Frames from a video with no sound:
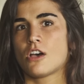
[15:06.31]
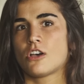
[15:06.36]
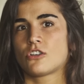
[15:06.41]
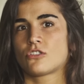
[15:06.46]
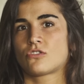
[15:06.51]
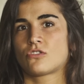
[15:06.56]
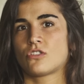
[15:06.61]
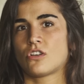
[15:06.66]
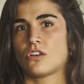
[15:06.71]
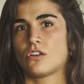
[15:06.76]

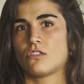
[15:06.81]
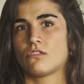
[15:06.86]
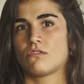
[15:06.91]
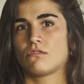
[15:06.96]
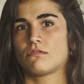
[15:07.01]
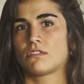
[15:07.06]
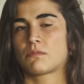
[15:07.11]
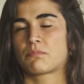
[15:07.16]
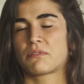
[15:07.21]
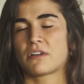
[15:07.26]

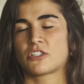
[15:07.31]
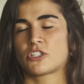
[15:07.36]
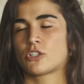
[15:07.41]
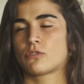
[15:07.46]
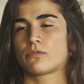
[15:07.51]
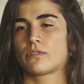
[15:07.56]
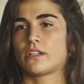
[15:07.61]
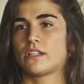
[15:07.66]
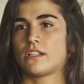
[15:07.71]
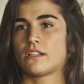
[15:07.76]
So the
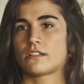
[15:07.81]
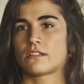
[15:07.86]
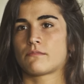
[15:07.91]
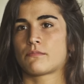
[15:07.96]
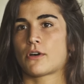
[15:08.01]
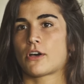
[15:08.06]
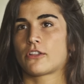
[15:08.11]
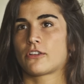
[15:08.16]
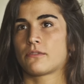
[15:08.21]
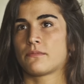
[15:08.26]
pressure really doesn't
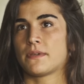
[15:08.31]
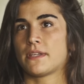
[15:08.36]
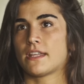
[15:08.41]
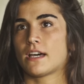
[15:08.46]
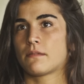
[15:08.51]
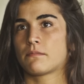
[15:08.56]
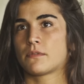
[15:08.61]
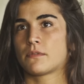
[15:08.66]
bother me that